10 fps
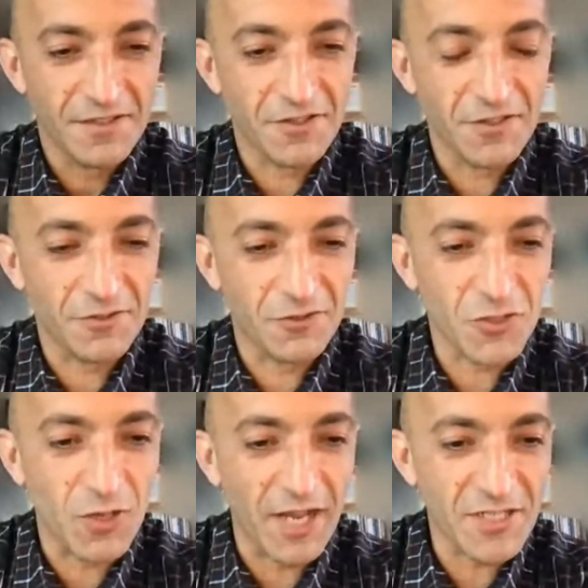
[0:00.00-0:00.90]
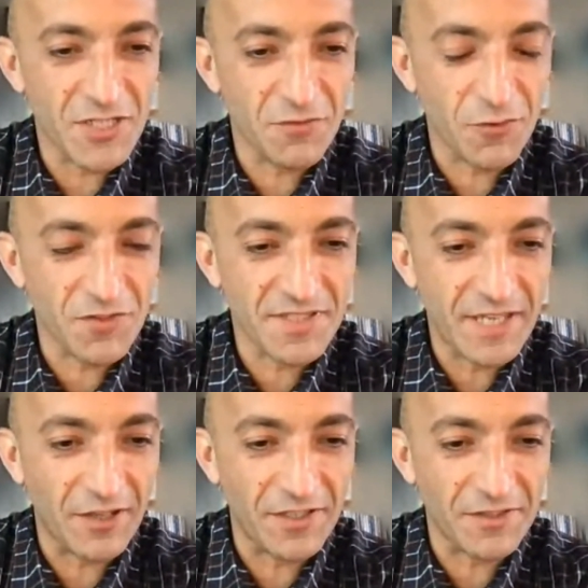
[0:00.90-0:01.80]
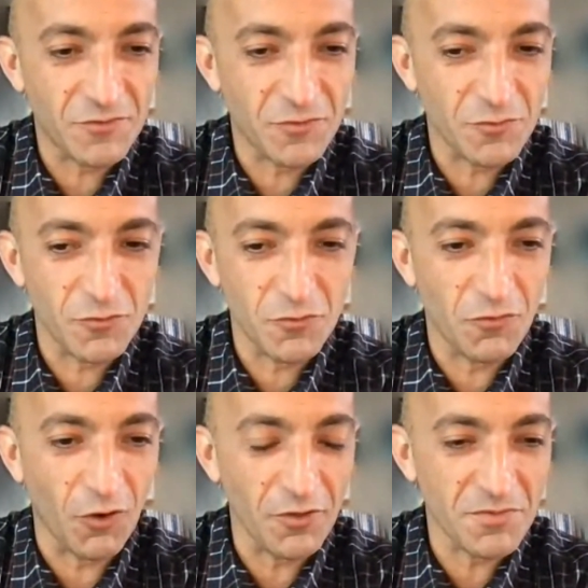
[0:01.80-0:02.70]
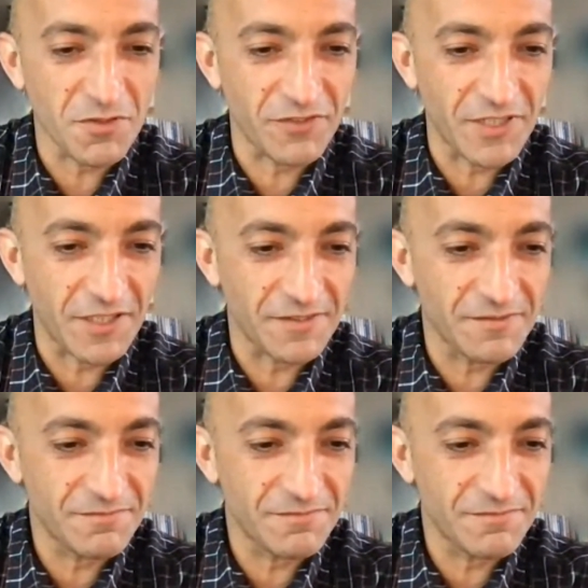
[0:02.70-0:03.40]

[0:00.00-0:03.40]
the the strategy for scaling to new volumes of data?